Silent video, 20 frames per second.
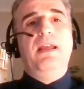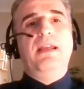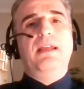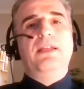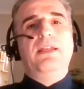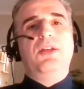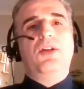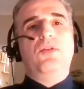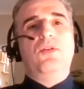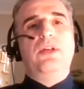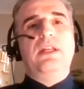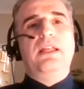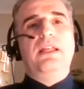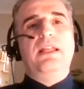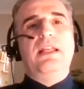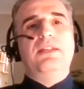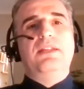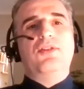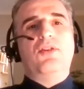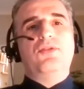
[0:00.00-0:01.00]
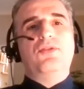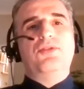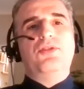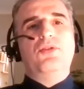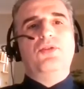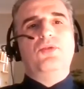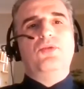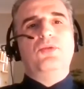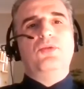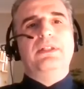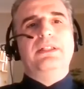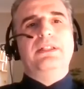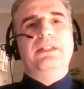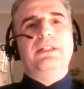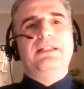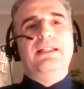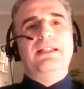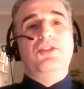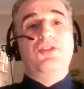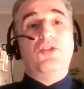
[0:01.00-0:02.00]
You know, it's also
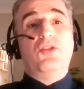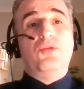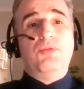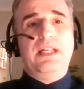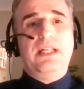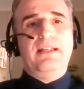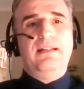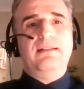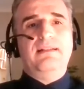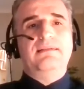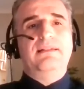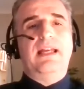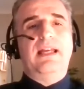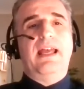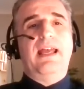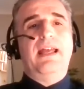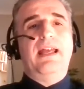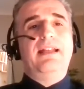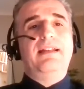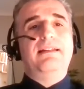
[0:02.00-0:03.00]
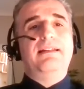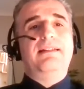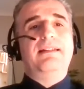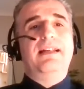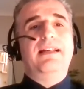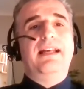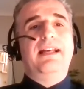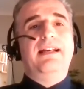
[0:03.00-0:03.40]
zoning and